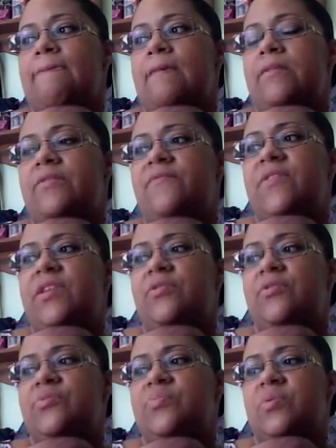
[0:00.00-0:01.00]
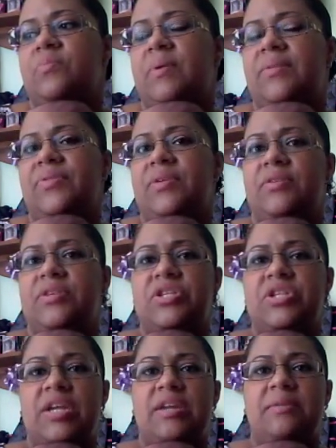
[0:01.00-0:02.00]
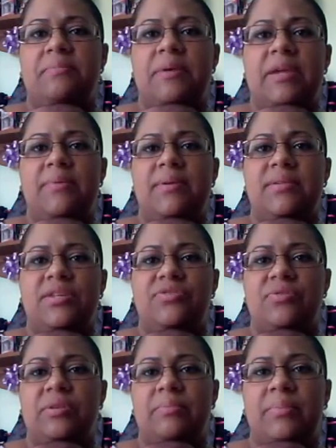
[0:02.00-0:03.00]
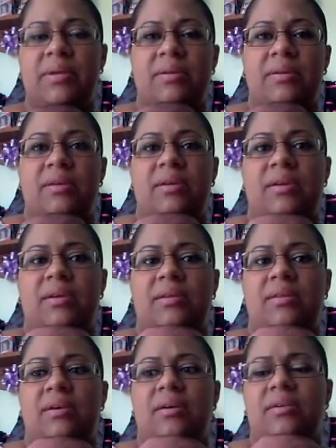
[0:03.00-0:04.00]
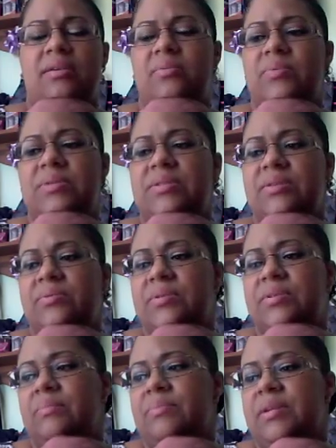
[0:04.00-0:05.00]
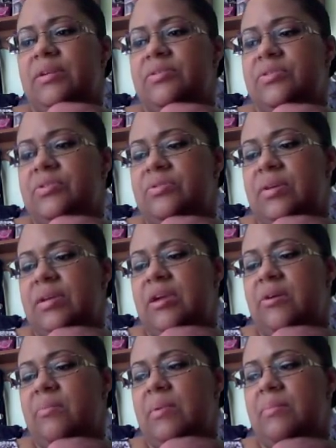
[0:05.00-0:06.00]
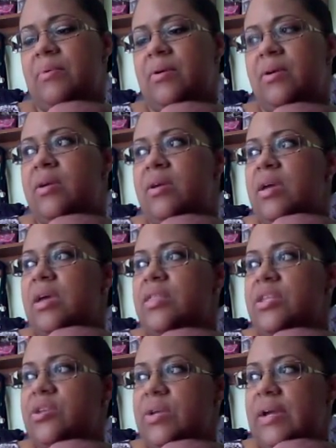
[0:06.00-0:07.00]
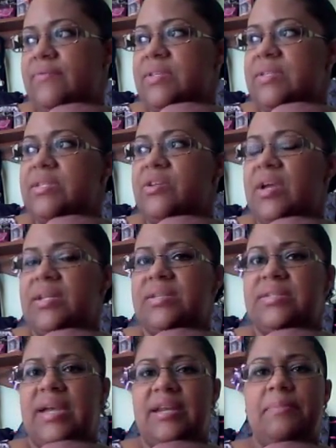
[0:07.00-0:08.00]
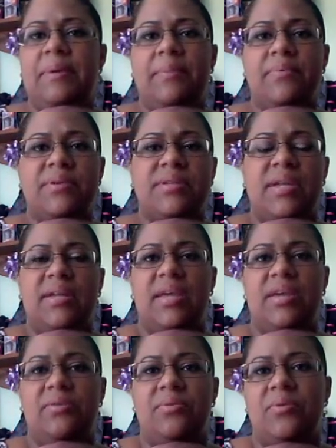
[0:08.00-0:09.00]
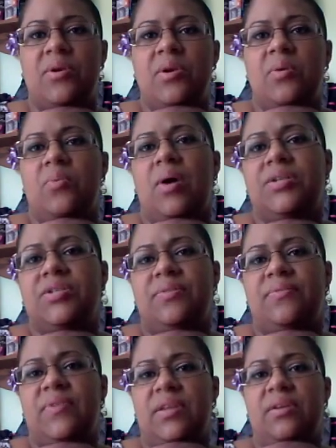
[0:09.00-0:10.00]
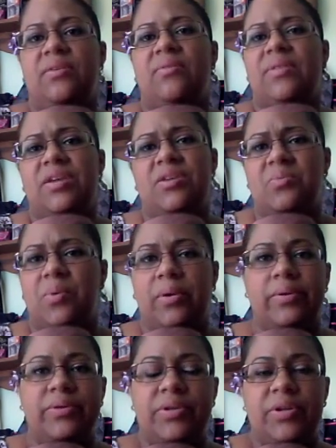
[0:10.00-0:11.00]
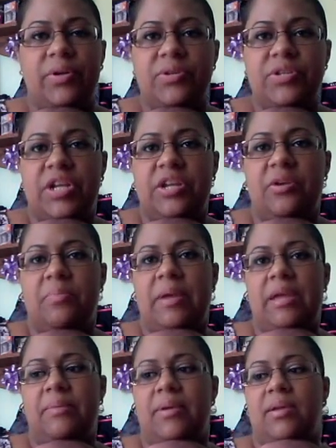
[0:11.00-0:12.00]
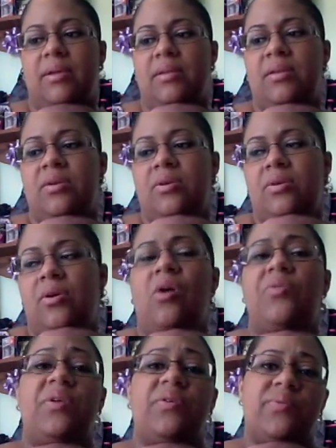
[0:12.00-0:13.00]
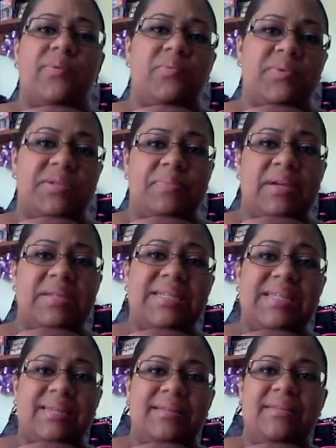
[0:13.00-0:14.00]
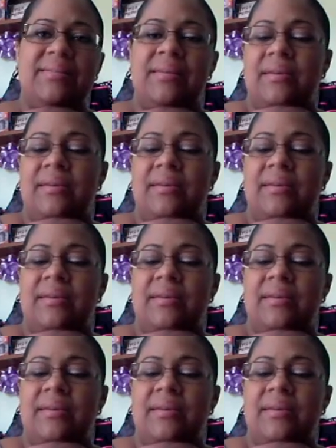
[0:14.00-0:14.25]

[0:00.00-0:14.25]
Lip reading: The videos were about the shaken baby syndrome, and there was something else too. I can't remember. And then you had to sign a paper saying that you watched the video and that you won't, you know, shake your baby. And oh, the other one was about SIDS.